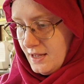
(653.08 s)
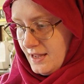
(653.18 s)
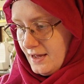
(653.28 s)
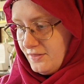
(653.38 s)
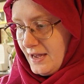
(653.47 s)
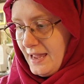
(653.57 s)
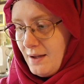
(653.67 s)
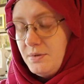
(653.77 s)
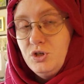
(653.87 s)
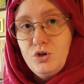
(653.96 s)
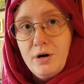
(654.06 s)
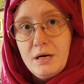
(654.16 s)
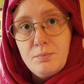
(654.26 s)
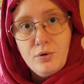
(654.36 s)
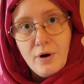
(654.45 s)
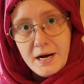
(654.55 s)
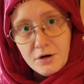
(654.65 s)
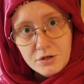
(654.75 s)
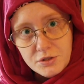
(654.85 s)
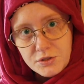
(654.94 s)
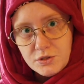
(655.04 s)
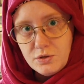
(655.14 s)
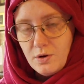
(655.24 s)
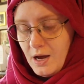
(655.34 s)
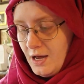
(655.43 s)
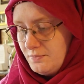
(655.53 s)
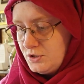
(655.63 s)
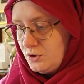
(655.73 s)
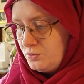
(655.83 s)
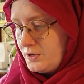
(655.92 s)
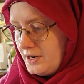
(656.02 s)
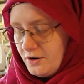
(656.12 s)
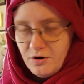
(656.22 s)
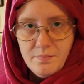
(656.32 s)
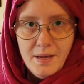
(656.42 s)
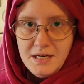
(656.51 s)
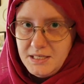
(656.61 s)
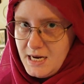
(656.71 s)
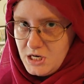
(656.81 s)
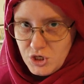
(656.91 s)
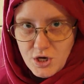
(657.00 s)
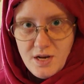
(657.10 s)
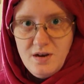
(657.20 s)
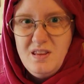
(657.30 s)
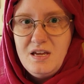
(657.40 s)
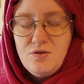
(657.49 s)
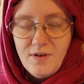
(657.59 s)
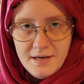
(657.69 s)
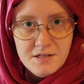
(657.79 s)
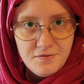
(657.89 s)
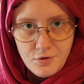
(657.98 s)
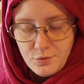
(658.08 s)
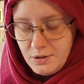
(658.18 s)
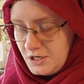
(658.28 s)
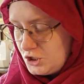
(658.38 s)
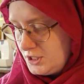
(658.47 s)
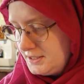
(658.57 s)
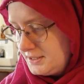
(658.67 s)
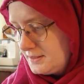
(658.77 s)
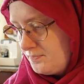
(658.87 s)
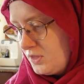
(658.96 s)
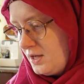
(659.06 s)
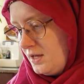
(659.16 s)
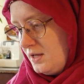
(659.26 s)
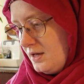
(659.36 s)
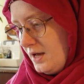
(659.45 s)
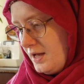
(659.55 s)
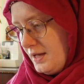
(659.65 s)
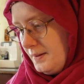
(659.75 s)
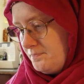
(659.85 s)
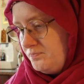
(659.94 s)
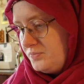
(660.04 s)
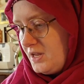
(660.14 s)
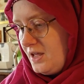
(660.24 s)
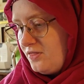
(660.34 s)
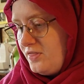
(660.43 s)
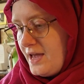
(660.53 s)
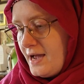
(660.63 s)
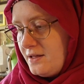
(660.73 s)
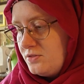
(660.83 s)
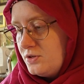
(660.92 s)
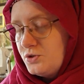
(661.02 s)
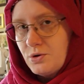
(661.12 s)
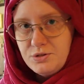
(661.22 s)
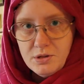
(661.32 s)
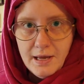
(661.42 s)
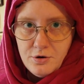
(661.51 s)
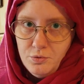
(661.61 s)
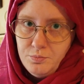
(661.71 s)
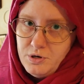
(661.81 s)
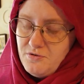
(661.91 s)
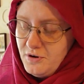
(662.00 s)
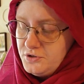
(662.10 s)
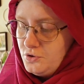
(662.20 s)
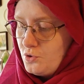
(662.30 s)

and that happened during prayers, so prayer or meditation that you find in different religions, and that the dorsolateral prefrontal